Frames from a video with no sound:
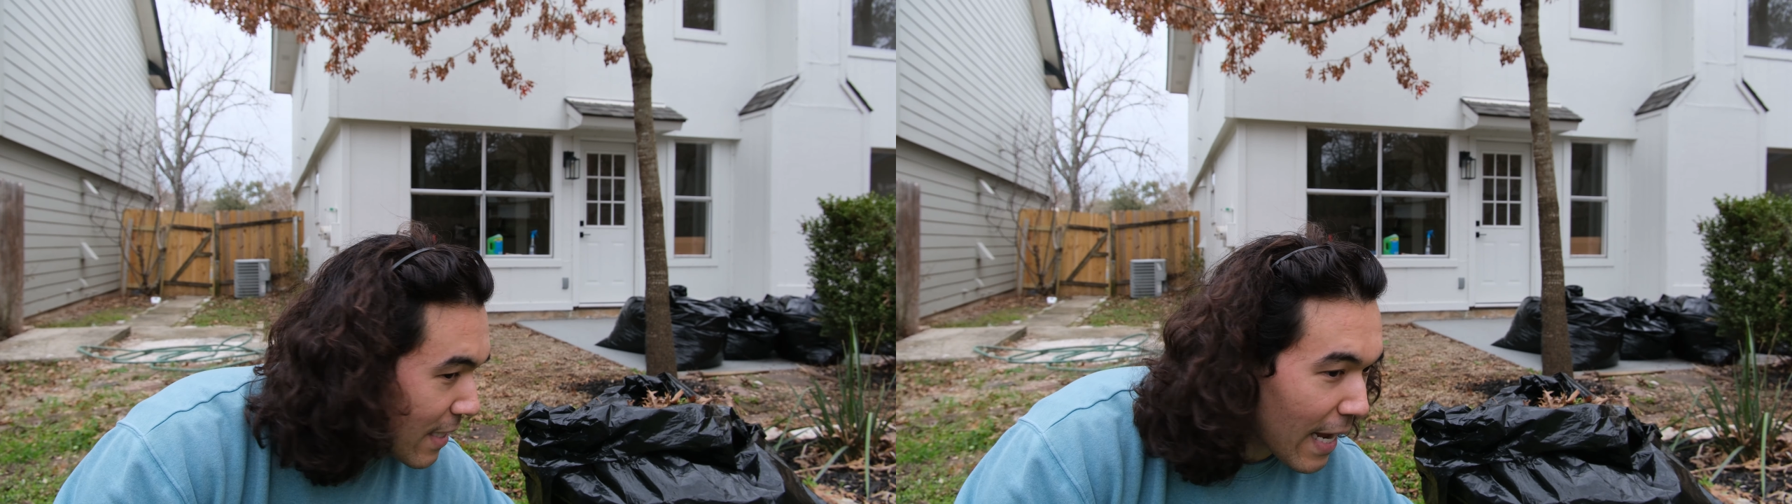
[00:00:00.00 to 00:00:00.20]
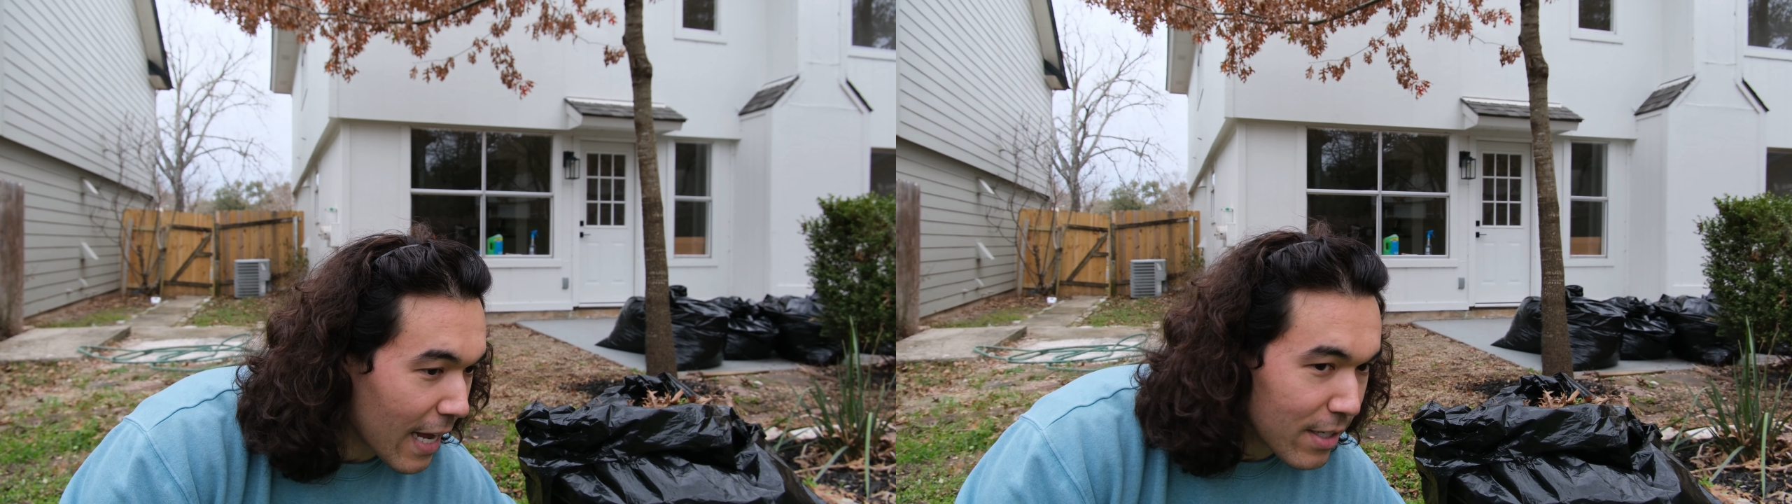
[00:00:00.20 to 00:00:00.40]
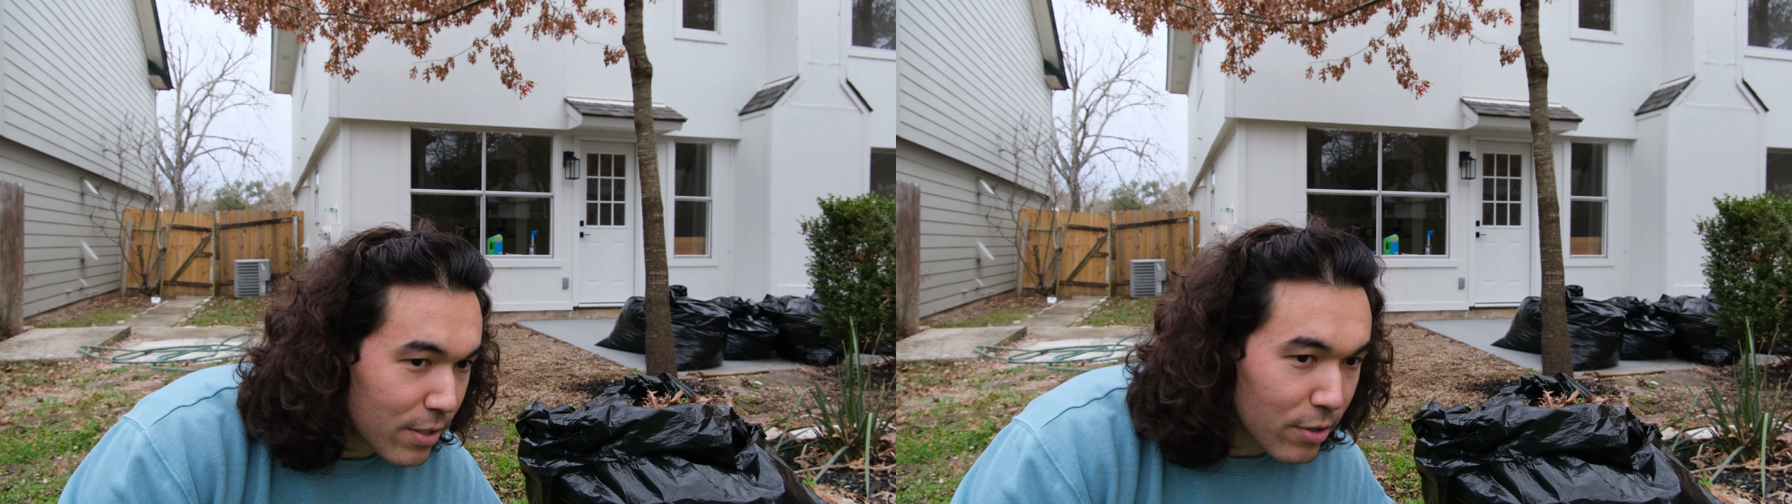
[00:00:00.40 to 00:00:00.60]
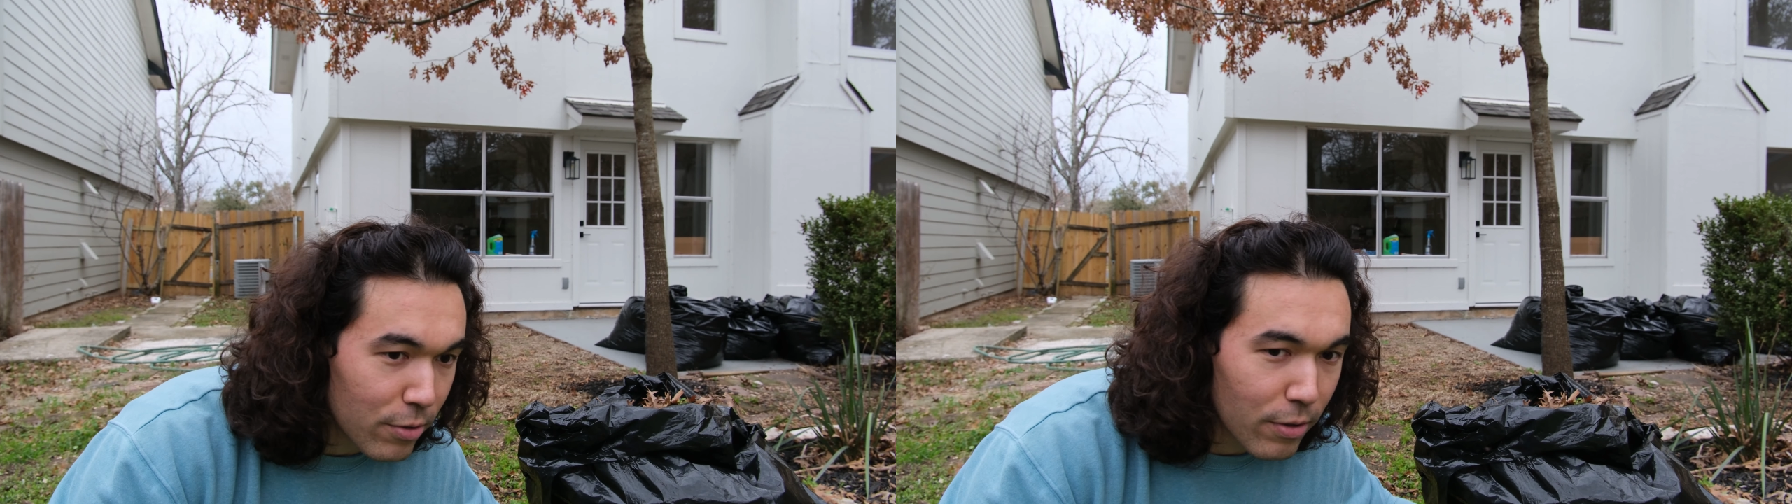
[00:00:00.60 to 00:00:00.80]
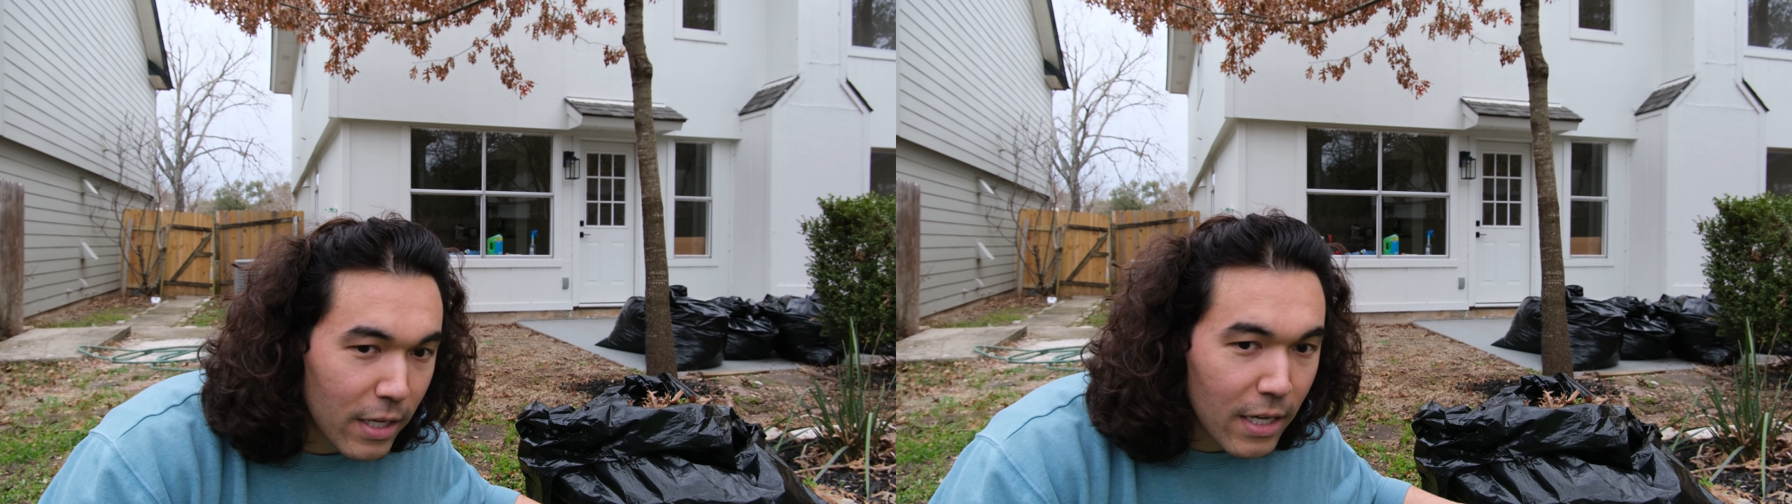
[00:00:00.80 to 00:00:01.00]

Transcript: They had to